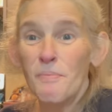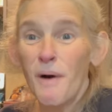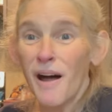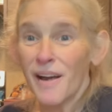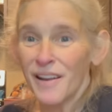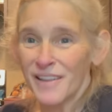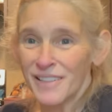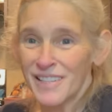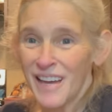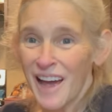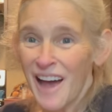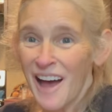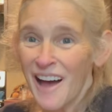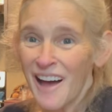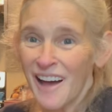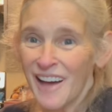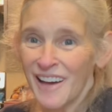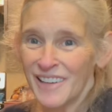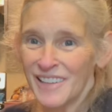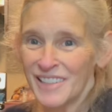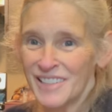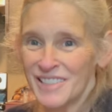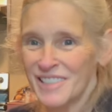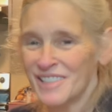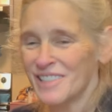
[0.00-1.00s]

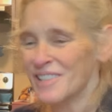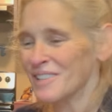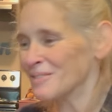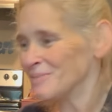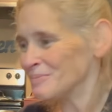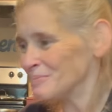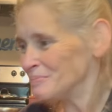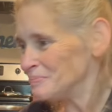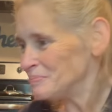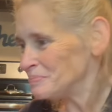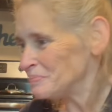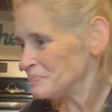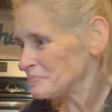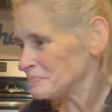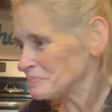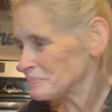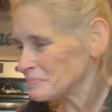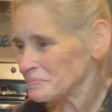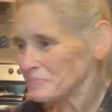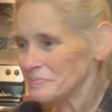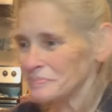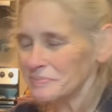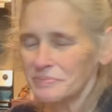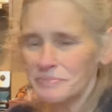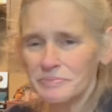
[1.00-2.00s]
monetized,
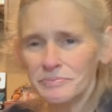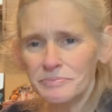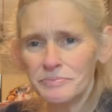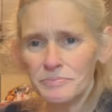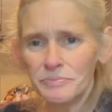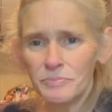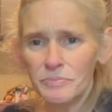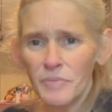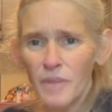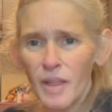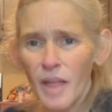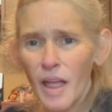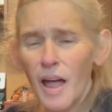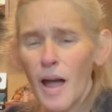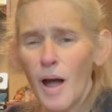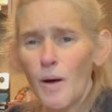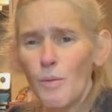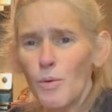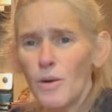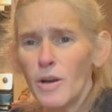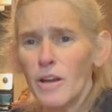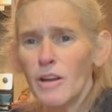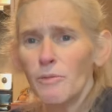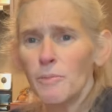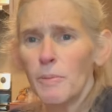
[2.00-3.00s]
I
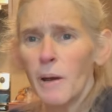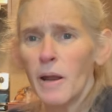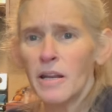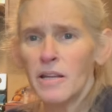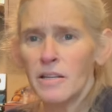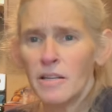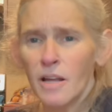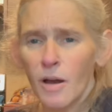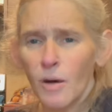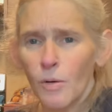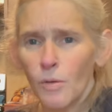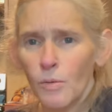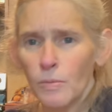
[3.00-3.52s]
want everybody to know